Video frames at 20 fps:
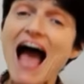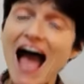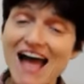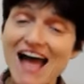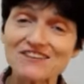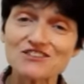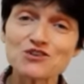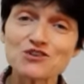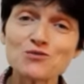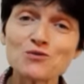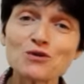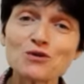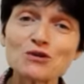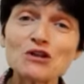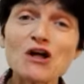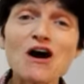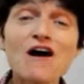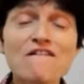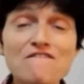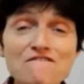
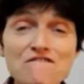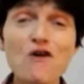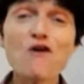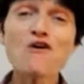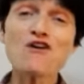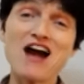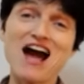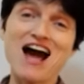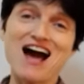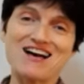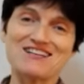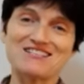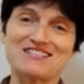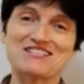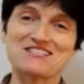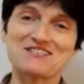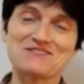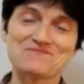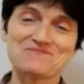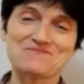annual
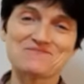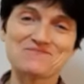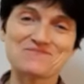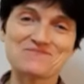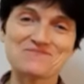forecast.